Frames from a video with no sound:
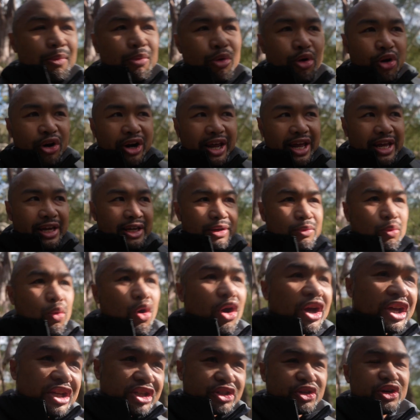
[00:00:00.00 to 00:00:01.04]
I'm on a
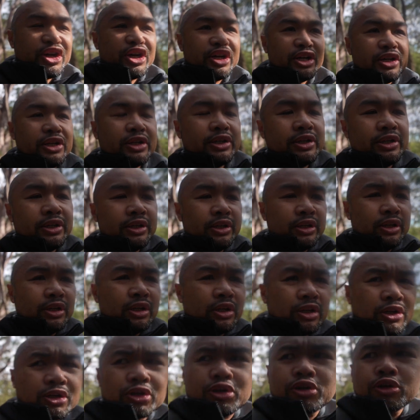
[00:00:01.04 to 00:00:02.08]
walking trail
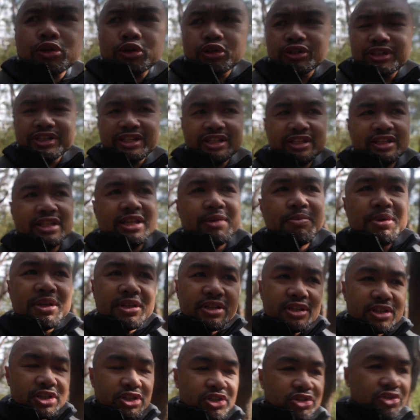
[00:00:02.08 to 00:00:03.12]
called
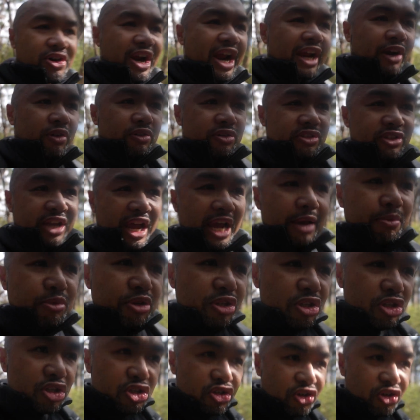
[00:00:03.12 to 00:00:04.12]
Simmons Track or Simon's